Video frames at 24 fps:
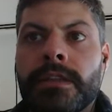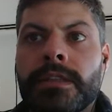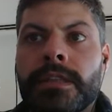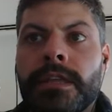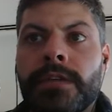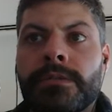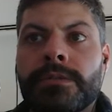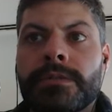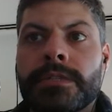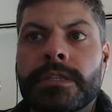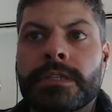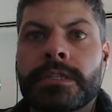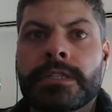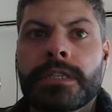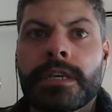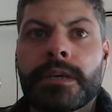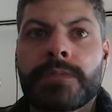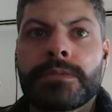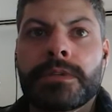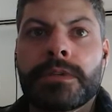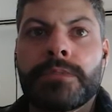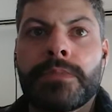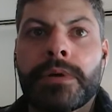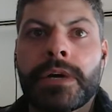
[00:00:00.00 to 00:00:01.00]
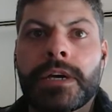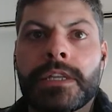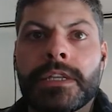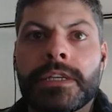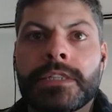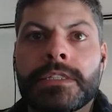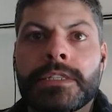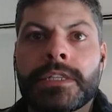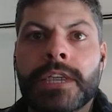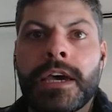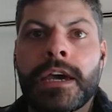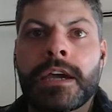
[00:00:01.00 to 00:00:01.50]
that was accepted by an
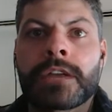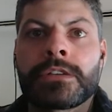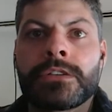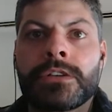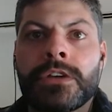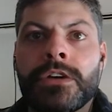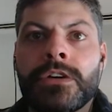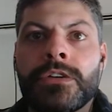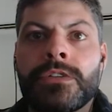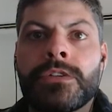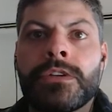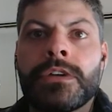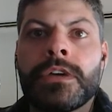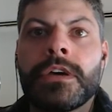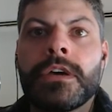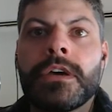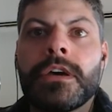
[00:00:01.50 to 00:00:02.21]
intact node,